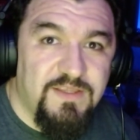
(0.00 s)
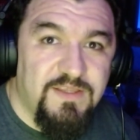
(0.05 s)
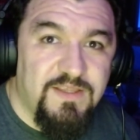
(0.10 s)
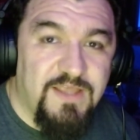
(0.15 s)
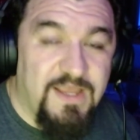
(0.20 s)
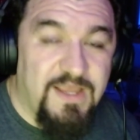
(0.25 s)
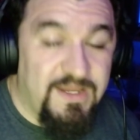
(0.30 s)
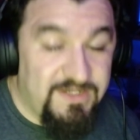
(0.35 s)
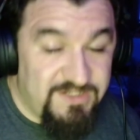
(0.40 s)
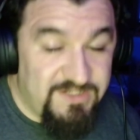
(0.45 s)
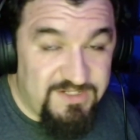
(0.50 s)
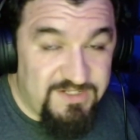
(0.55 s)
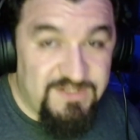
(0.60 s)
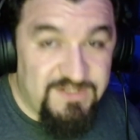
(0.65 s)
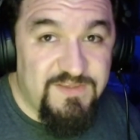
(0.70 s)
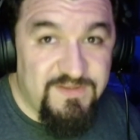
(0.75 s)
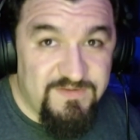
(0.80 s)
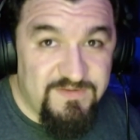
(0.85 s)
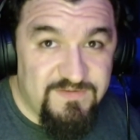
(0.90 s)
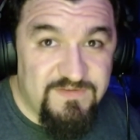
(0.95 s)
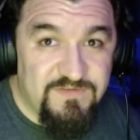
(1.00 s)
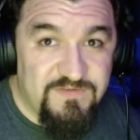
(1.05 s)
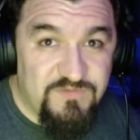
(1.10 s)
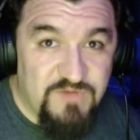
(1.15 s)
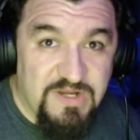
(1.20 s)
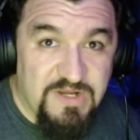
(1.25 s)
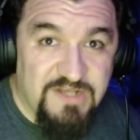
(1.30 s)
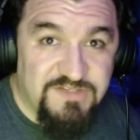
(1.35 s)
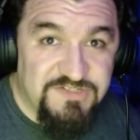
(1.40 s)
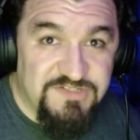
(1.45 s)
I need this
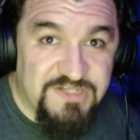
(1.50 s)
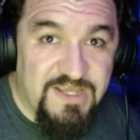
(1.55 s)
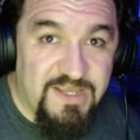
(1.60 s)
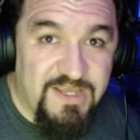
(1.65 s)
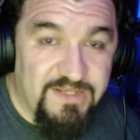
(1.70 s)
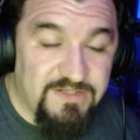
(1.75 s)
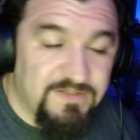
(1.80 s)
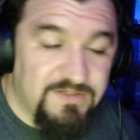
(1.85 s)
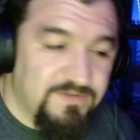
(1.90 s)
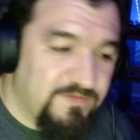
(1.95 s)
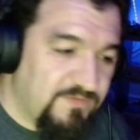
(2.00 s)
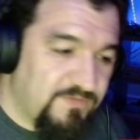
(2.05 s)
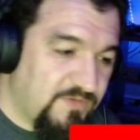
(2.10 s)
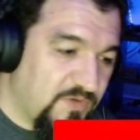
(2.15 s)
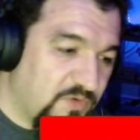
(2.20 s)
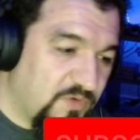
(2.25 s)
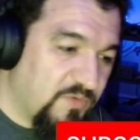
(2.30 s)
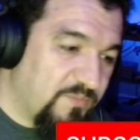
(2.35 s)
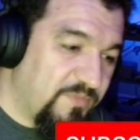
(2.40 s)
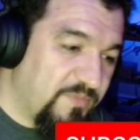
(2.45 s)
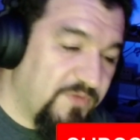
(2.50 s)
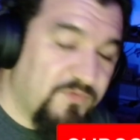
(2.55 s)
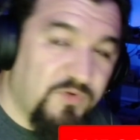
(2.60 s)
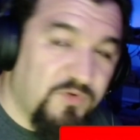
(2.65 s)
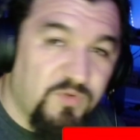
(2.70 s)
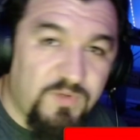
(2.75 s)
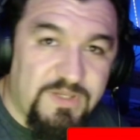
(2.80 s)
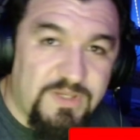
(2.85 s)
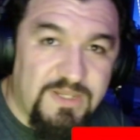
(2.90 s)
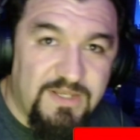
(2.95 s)
strategy guide. So
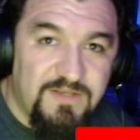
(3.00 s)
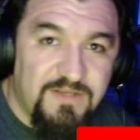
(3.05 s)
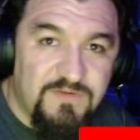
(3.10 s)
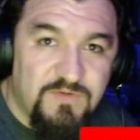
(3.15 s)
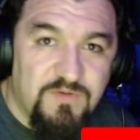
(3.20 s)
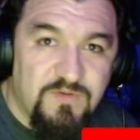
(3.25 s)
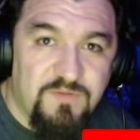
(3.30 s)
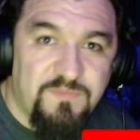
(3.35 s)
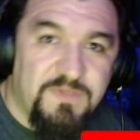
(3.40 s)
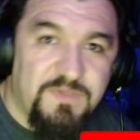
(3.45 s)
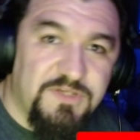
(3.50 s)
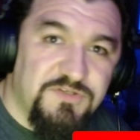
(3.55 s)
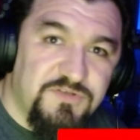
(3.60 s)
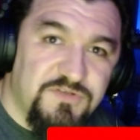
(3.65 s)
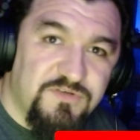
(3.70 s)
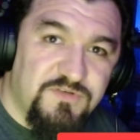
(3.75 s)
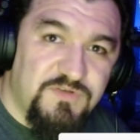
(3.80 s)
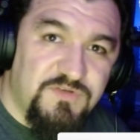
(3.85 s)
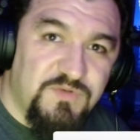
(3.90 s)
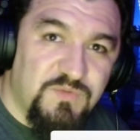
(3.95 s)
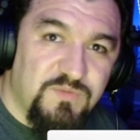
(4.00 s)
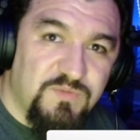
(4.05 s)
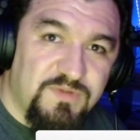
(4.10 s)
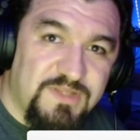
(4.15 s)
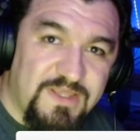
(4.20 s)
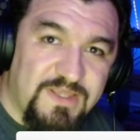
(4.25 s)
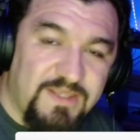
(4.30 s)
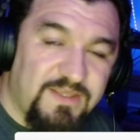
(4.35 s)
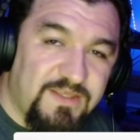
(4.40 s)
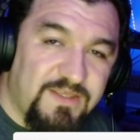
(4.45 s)
before we get into it, make sure to
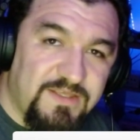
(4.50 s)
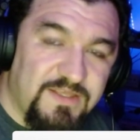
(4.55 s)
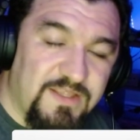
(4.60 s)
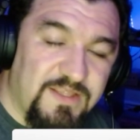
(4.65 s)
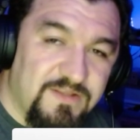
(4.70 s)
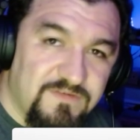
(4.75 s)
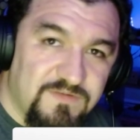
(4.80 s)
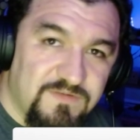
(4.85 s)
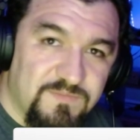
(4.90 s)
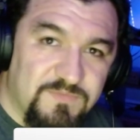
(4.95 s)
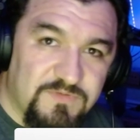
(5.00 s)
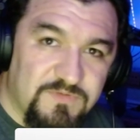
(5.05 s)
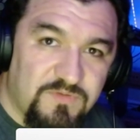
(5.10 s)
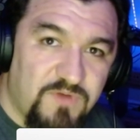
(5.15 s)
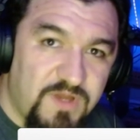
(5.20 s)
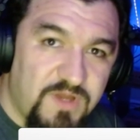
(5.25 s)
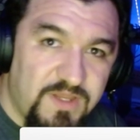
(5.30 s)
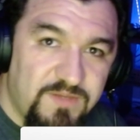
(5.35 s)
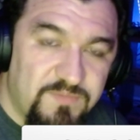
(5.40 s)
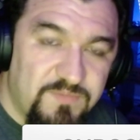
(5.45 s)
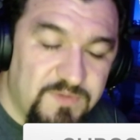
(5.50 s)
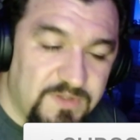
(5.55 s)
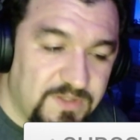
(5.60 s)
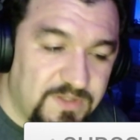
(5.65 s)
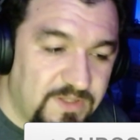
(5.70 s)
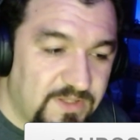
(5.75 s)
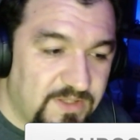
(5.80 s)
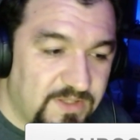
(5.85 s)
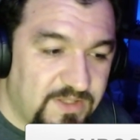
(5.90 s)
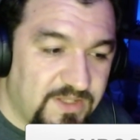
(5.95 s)
like and subscribe
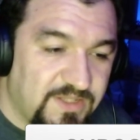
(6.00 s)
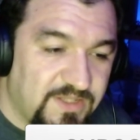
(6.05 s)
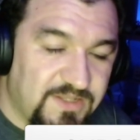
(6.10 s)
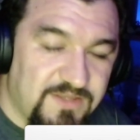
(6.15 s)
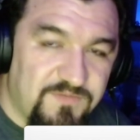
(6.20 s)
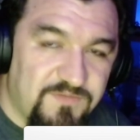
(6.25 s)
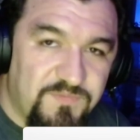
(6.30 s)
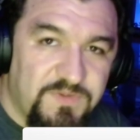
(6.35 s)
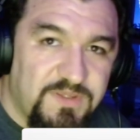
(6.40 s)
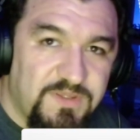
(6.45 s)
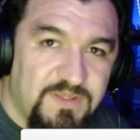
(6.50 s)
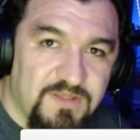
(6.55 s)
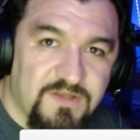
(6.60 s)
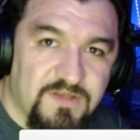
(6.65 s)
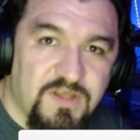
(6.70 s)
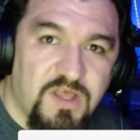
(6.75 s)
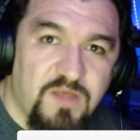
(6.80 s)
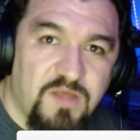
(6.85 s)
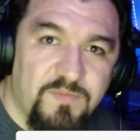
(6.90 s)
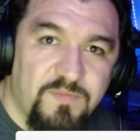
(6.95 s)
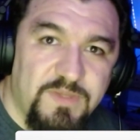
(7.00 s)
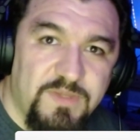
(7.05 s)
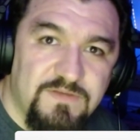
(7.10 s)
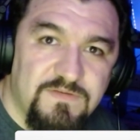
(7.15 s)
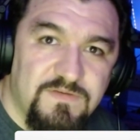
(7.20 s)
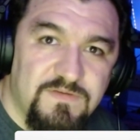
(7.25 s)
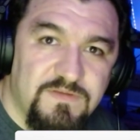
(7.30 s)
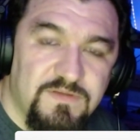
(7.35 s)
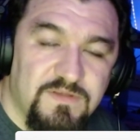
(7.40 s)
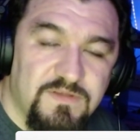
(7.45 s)
and leave me a
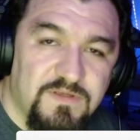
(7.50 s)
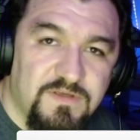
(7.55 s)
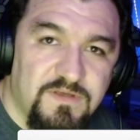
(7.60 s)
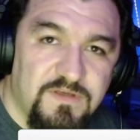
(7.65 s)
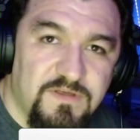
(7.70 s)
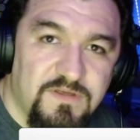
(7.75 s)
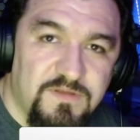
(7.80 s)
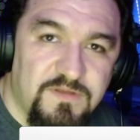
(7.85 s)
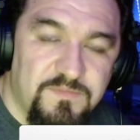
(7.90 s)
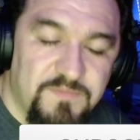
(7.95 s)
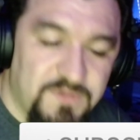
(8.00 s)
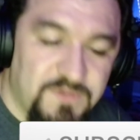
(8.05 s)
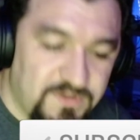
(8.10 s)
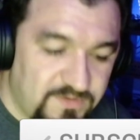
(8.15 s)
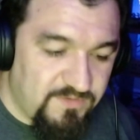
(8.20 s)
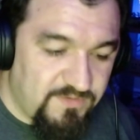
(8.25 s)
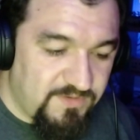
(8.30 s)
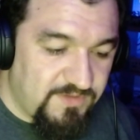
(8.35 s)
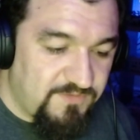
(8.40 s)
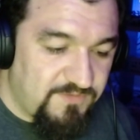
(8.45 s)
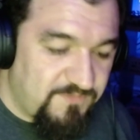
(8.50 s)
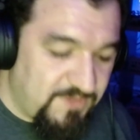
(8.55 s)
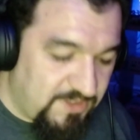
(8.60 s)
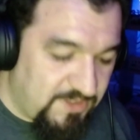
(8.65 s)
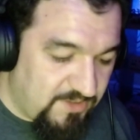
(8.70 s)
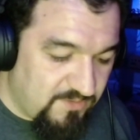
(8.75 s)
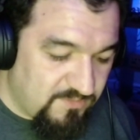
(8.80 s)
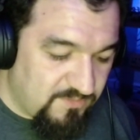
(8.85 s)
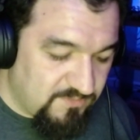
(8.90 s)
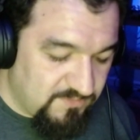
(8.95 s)
comment under this
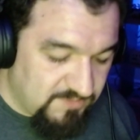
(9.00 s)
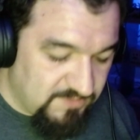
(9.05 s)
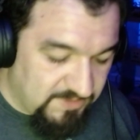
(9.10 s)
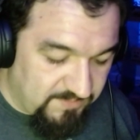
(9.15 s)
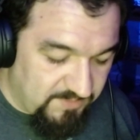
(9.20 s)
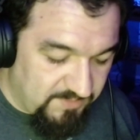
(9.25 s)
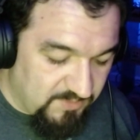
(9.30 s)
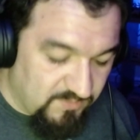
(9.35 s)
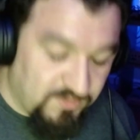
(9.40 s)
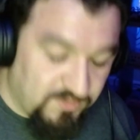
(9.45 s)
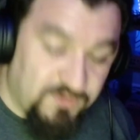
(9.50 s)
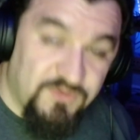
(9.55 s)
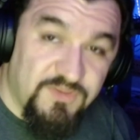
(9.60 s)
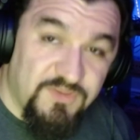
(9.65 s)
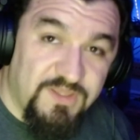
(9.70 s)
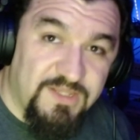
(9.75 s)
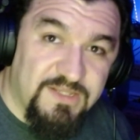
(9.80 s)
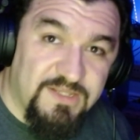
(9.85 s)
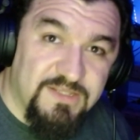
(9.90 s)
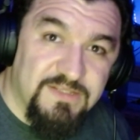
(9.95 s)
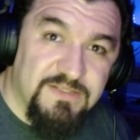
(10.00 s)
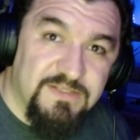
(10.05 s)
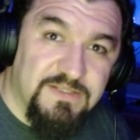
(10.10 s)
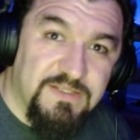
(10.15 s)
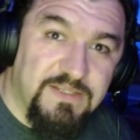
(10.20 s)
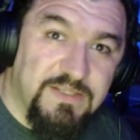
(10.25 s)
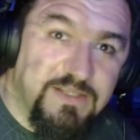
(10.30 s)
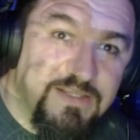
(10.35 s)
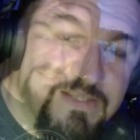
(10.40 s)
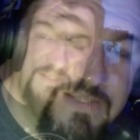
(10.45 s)
video. Let me know what you think.
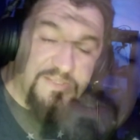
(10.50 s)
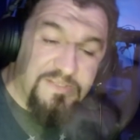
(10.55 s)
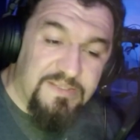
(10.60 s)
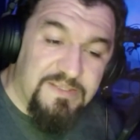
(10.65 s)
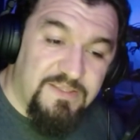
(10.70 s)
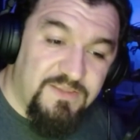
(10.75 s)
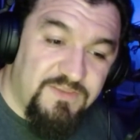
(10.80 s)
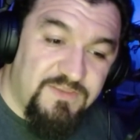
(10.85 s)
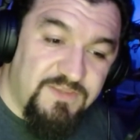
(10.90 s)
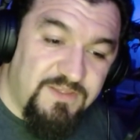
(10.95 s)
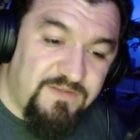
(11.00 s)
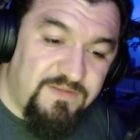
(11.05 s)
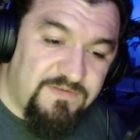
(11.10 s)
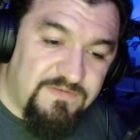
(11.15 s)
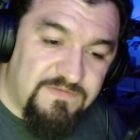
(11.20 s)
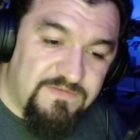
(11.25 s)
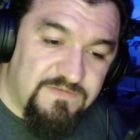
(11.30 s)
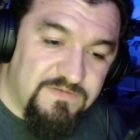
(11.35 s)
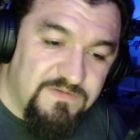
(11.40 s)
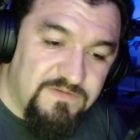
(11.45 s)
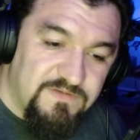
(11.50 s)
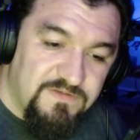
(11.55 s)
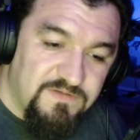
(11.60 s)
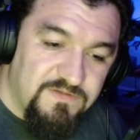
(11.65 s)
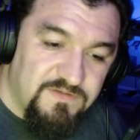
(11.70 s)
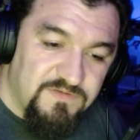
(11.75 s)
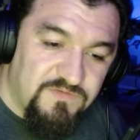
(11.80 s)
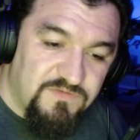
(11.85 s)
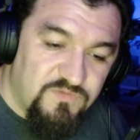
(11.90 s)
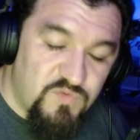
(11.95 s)
This
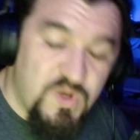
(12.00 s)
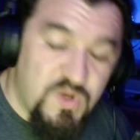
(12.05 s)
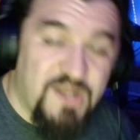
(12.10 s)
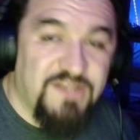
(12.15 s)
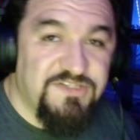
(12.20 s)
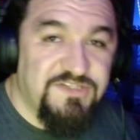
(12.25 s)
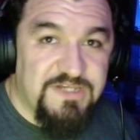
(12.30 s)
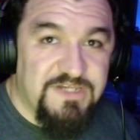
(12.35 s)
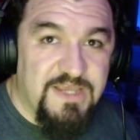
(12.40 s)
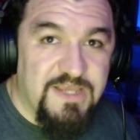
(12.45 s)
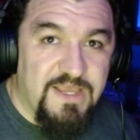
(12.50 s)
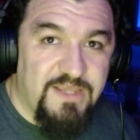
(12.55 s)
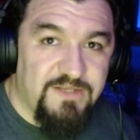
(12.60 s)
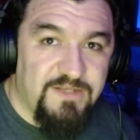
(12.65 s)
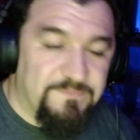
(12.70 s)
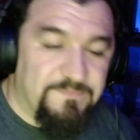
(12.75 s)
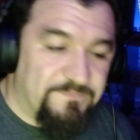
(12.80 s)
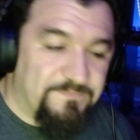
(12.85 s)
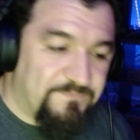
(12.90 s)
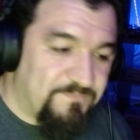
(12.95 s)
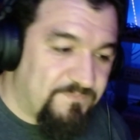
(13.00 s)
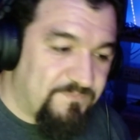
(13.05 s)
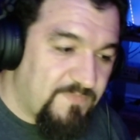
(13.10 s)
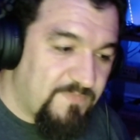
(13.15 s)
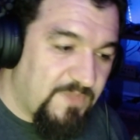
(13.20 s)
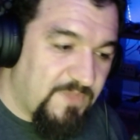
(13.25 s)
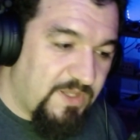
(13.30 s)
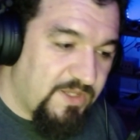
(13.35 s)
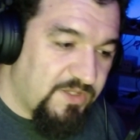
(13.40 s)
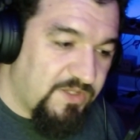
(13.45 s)
strategy guide,
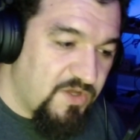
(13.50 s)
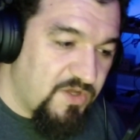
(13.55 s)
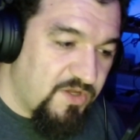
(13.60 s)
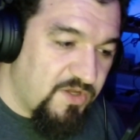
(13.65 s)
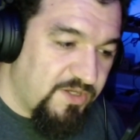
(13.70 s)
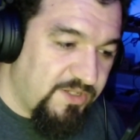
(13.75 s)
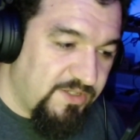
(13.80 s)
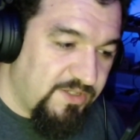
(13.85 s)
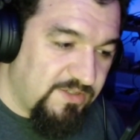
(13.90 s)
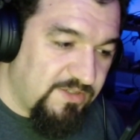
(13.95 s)
I got it,